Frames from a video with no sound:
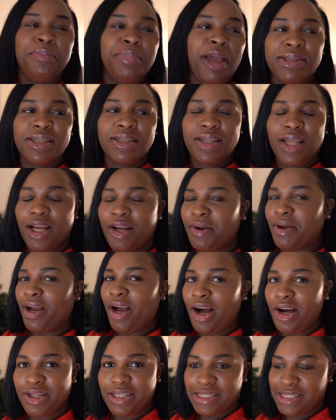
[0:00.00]
able to decorate
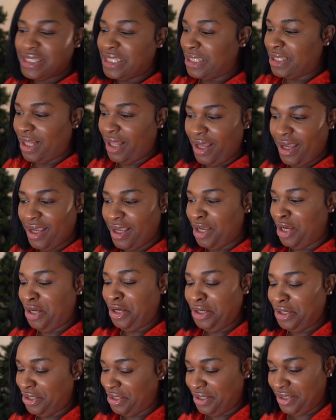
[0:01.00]
all this tonight,
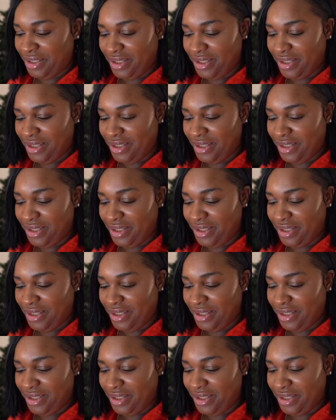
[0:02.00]
y'all.